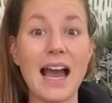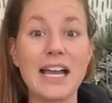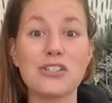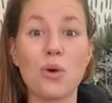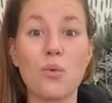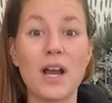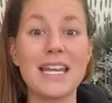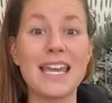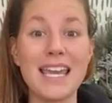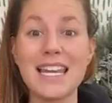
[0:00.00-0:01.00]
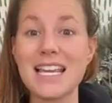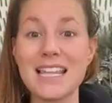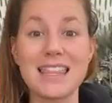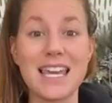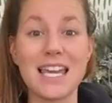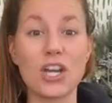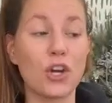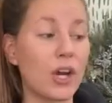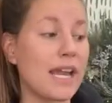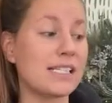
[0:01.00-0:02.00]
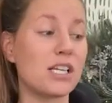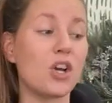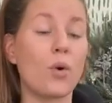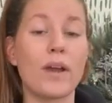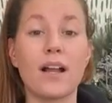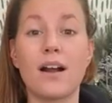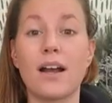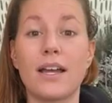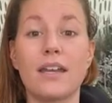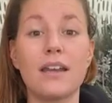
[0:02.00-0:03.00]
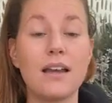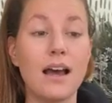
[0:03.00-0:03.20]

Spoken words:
I don't want anything crazy going on.